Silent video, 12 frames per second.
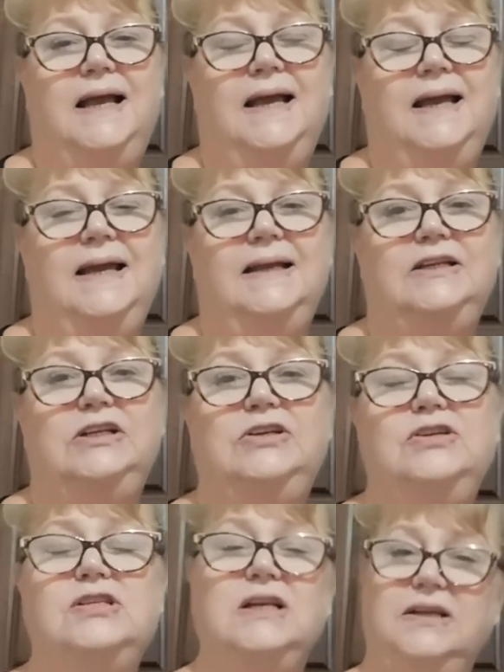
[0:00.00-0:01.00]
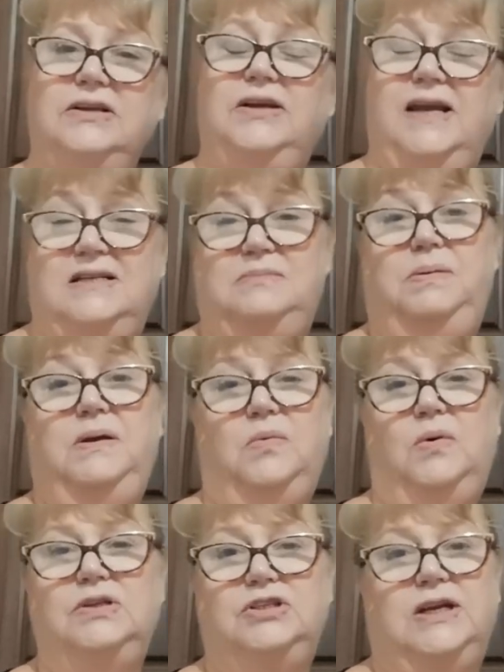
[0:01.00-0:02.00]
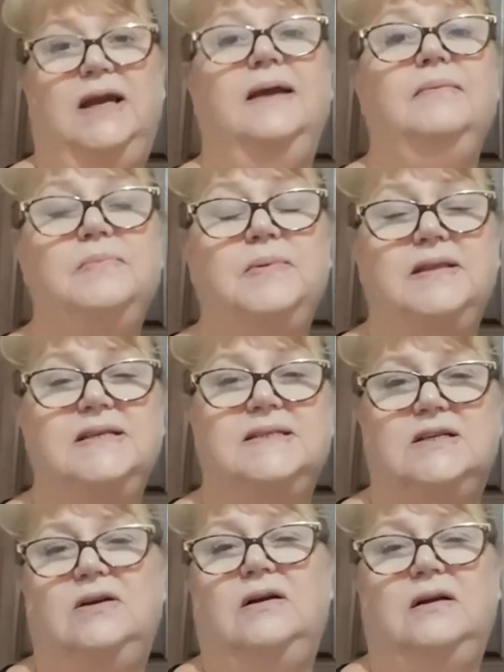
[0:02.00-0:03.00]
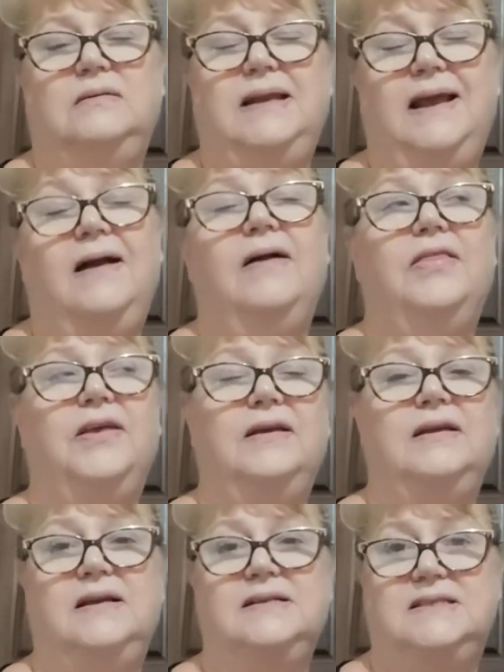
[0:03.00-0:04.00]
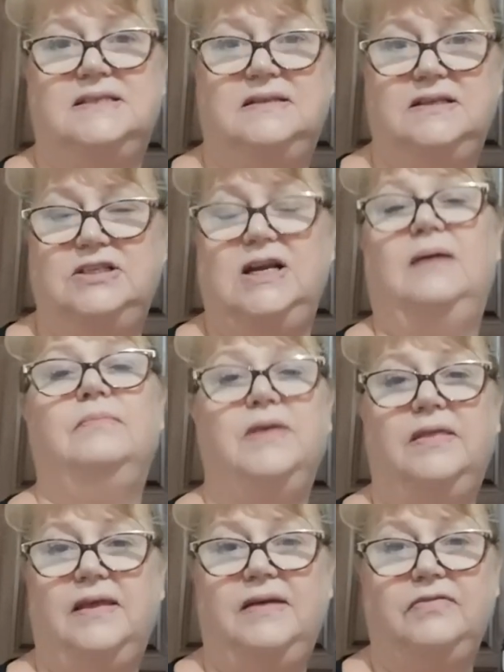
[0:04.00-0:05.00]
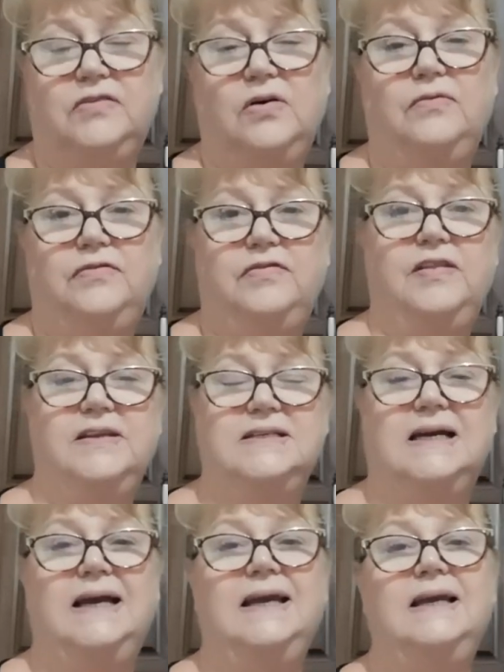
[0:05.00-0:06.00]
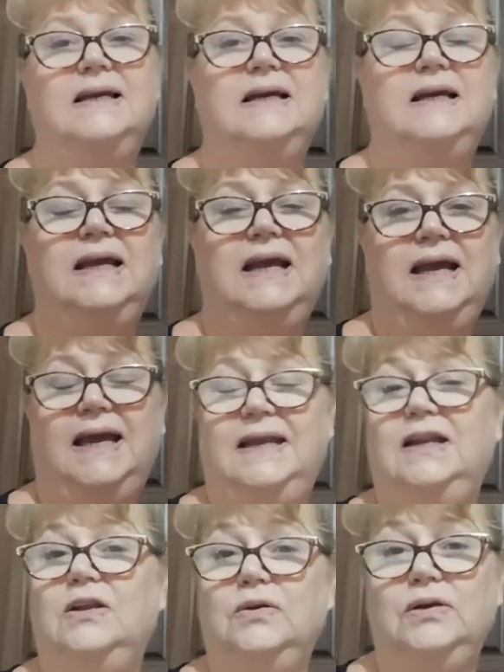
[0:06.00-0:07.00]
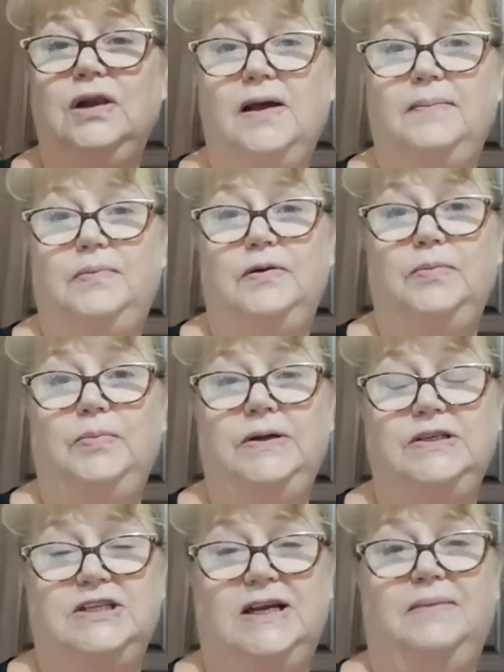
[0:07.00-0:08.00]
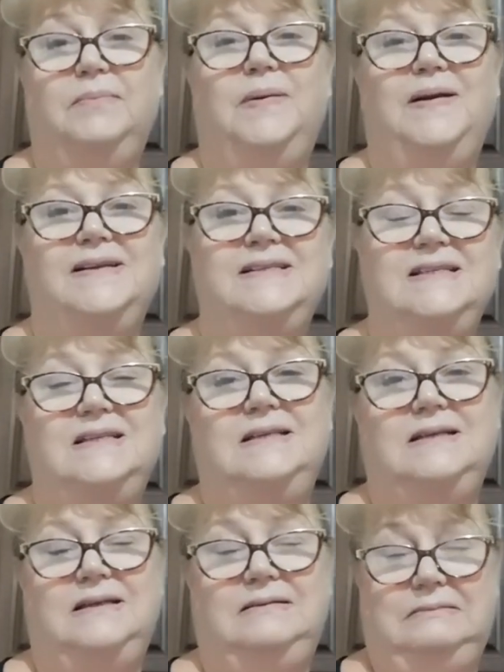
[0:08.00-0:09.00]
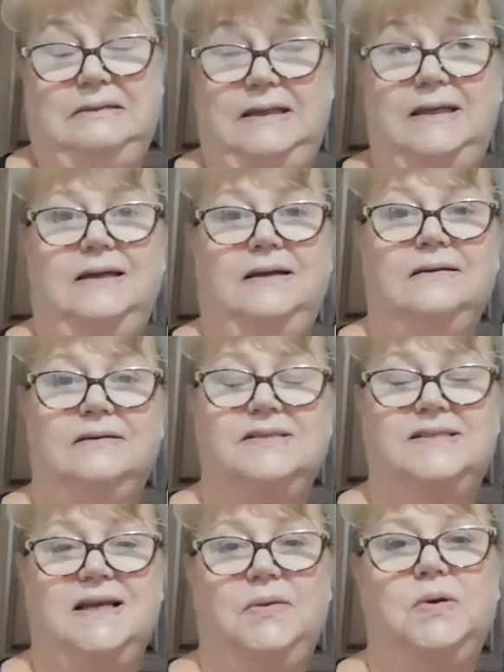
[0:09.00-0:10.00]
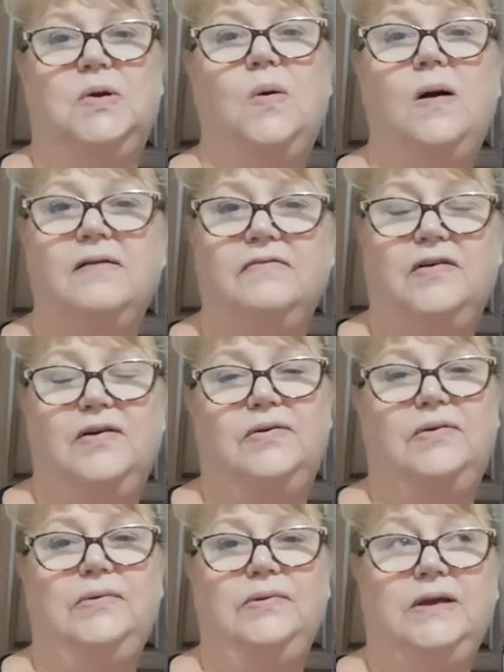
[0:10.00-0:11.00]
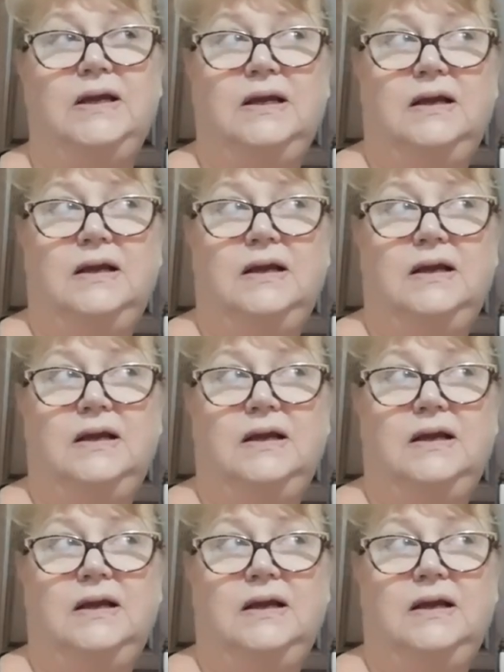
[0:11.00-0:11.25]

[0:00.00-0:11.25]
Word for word: And usually you get to pick what jam, but this time, now that it's the jam that they've got for the day, and it looked like blueberry jam, but I did hear, because they were quite vocal,